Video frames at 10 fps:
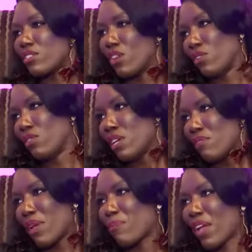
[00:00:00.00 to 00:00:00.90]
you know,
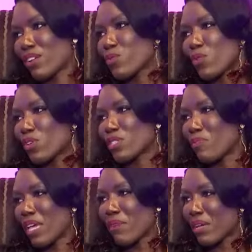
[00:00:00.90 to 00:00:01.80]
my parents weren't going to
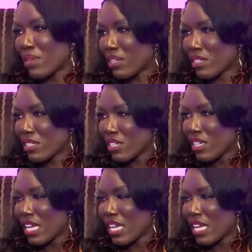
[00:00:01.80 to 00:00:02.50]
pay my bills.